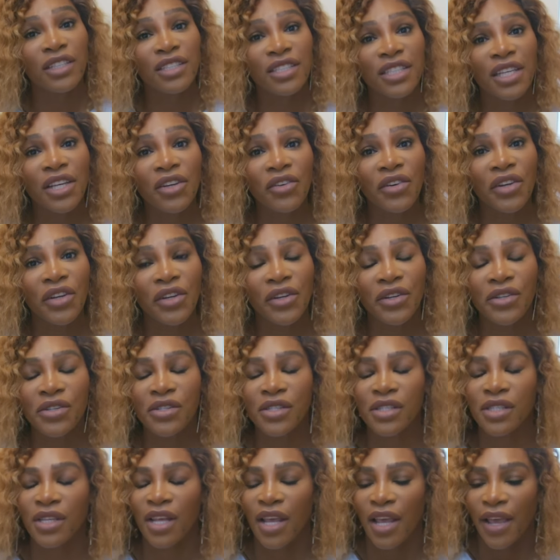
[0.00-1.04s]

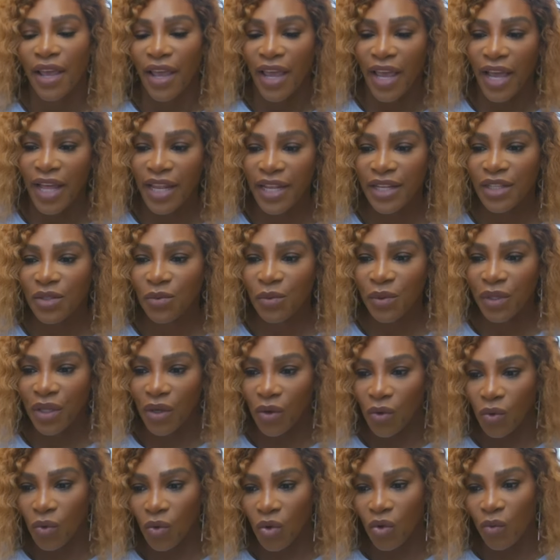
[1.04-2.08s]
Interiors. And it's really
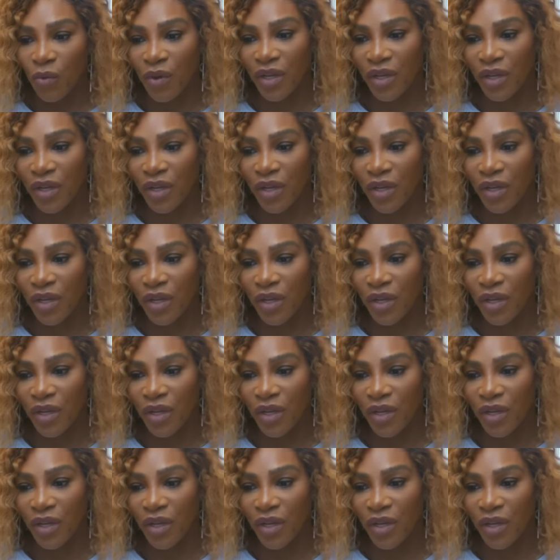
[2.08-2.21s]
cool